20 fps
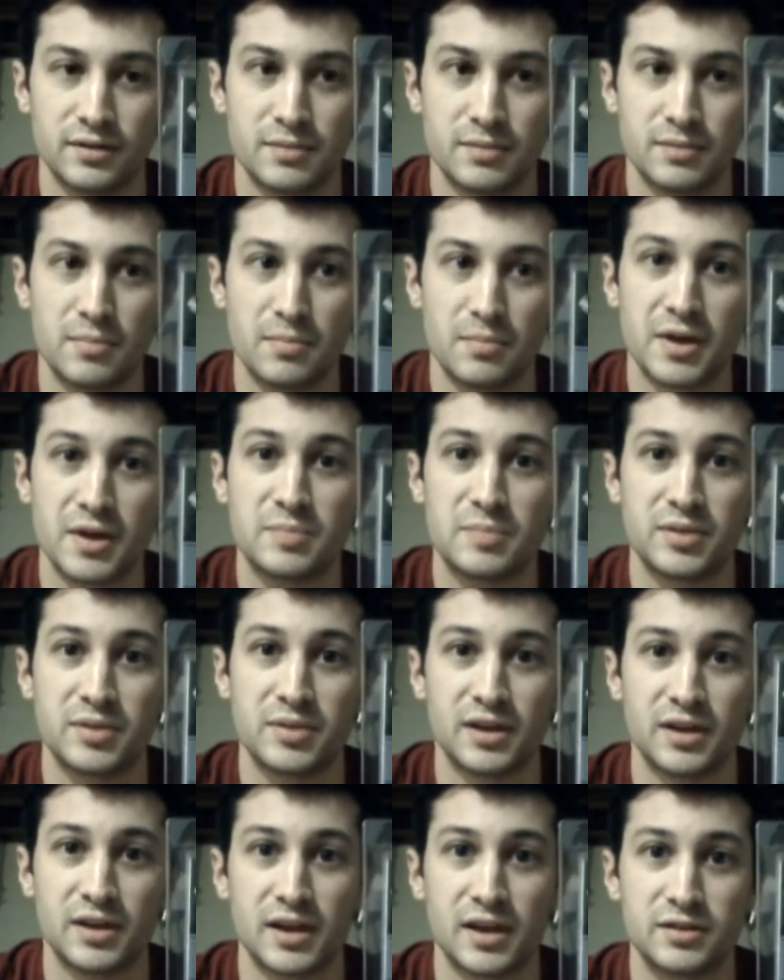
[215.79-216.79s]
might
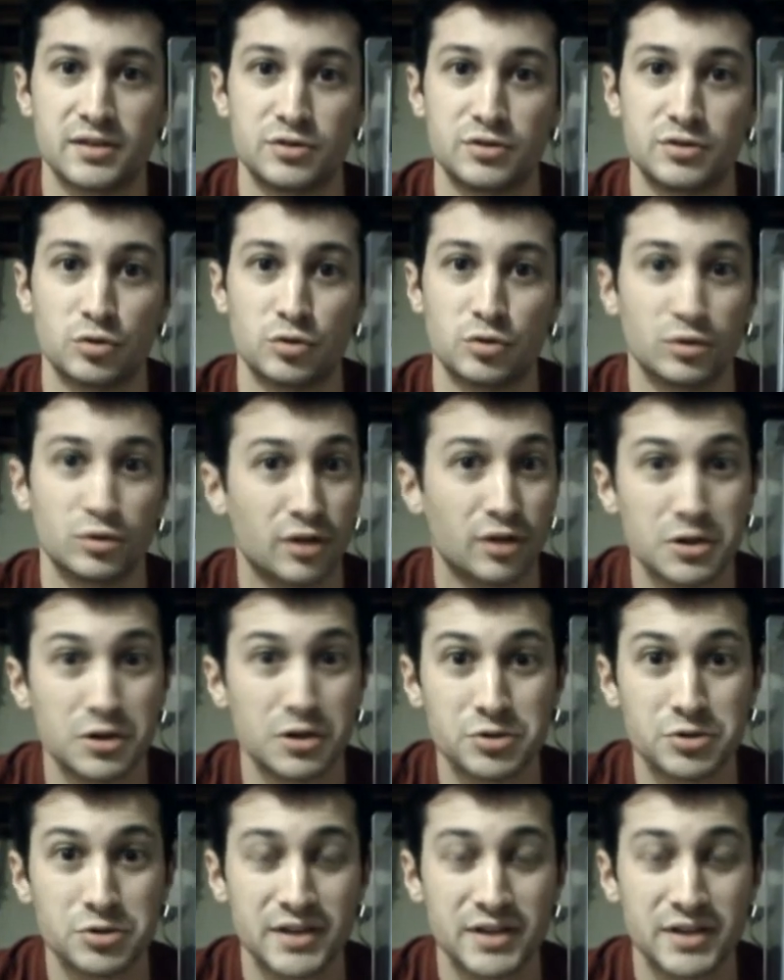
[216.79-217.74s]
be a dual laundry